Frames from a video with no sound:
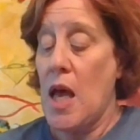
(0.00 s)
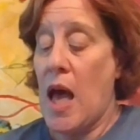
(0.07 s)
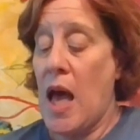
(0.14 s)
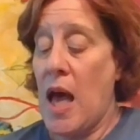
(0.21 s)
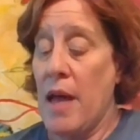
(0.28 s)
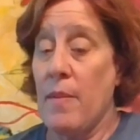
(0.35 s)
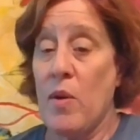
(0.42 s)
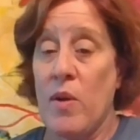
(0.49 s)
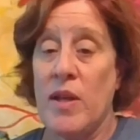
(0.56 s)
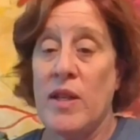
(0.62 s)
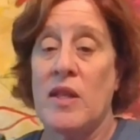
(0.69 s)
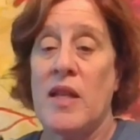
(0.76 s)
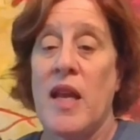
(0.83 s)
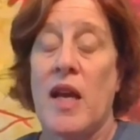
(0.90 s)
I'm going
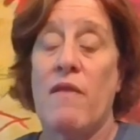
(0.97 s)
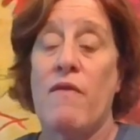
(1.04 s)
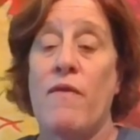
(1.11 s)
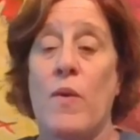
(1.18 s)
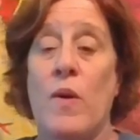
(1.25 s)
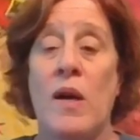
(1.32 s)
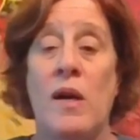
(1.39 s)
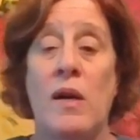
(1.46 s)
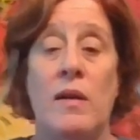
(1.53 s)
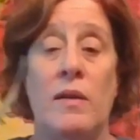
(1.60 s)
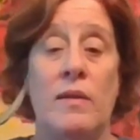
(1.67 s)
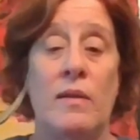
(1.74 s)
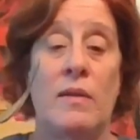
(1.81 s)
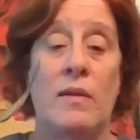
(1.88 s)
to take a fork
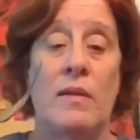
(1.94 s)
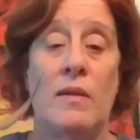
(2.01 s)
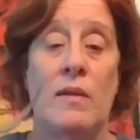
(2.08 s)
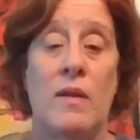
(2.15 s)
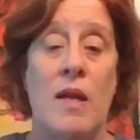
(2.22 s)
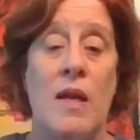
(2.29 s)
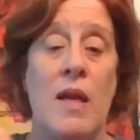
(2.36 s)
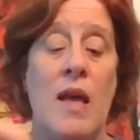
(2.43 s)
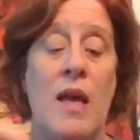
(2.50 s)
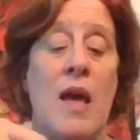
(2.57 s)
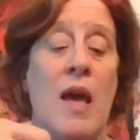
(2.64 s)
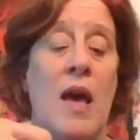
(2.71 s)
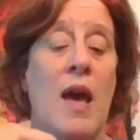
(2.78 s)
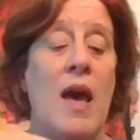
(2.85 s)

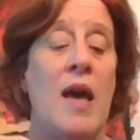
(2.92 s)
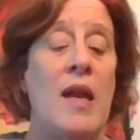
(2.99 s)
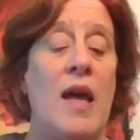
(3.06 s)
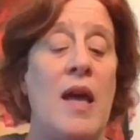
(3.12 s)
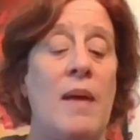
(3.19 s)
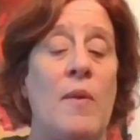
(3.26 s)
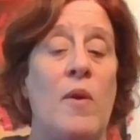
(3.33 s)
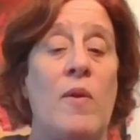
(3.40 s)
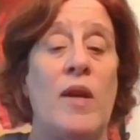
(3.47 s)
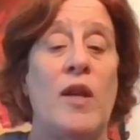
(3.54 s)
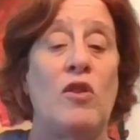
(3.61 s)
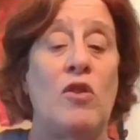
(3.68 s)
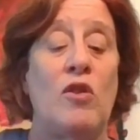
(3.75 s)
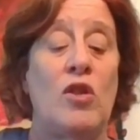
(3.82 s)
and I'm
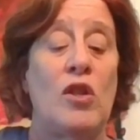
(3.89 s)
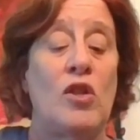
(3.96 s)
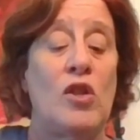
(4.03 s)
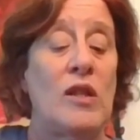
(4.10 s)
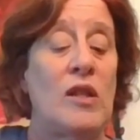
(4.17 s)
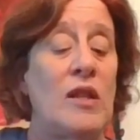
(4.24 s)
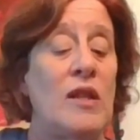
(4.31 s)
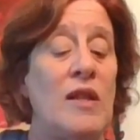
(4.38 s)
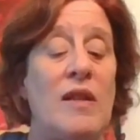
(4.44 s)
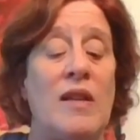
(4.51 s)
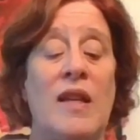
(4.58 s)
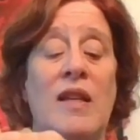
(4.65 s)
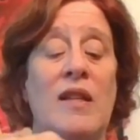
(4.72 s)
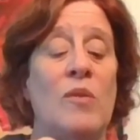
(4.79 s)
going to just,
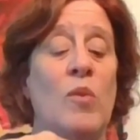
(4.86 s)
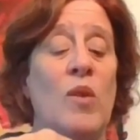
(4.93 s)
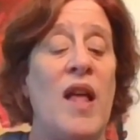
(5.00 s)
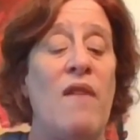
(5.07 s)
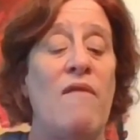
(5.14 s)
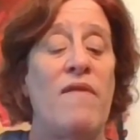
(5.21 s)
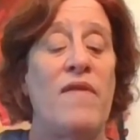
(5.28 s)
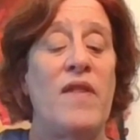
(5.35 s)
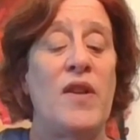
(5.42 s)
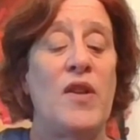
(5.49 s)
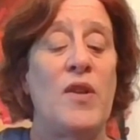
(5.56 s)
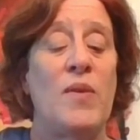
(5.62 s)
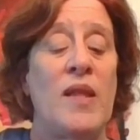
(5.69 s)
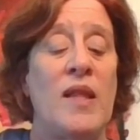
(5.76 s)
kids will have fun
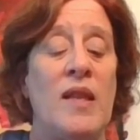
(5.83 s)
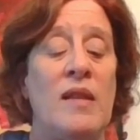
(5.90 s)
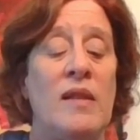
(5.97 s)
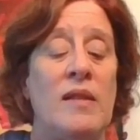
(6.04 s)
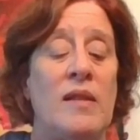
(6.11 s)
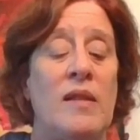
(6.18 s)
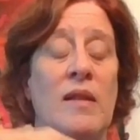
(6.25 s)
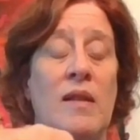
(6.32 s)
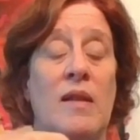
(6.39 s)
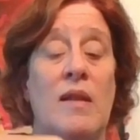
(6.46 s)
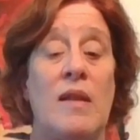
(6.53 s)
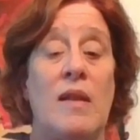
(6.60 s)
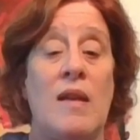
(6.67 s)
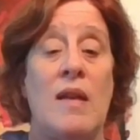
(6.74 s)
doing this.
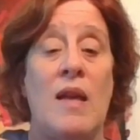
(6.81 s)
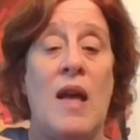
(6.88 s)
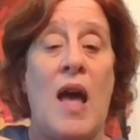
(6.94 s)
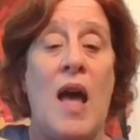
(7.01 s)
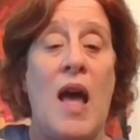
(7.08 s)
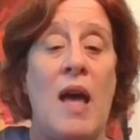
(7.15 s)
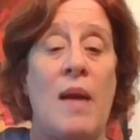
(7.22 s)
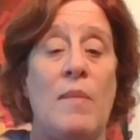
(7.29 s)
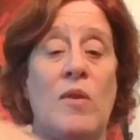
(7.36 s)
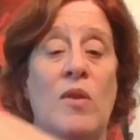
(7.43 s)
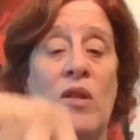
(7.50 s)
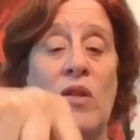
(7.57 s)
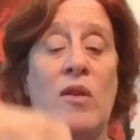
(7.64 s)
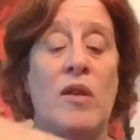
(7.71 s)
I'm
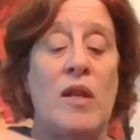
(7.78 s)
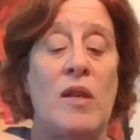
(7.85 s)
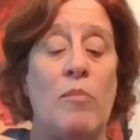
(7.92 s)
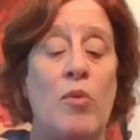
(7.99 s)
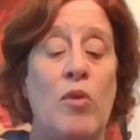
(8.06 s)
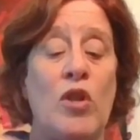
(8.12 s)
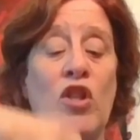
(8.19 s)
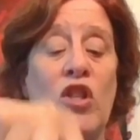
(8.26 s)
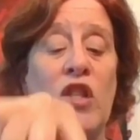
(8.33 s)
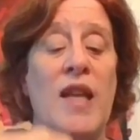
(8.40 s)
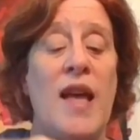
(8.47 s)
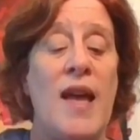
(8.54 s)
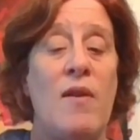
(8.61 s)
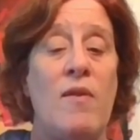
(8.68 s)
just going to push
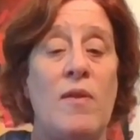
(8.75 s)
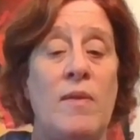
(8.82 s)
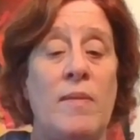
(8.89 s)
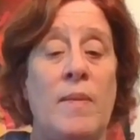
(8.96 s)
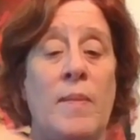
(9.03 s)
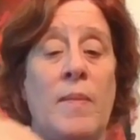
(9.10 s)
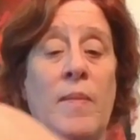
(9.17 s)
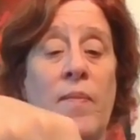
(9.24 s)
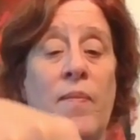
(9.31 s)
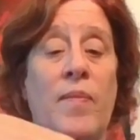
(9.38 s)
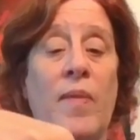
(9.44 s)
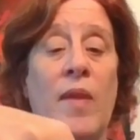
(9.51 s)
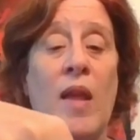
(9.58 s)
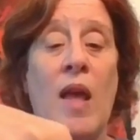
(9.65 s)
down
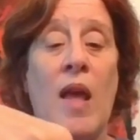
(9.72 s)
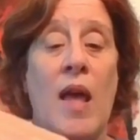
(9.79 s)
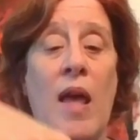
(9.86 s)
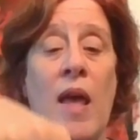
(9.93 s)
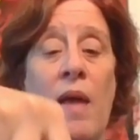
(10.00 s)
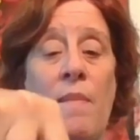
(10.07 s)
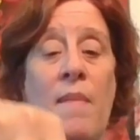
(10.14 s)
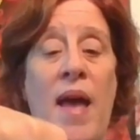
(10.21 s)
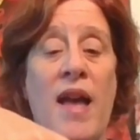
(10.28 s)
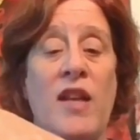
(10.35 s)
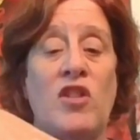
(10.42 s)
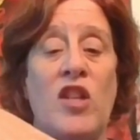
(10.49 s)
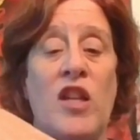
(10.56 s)
and mash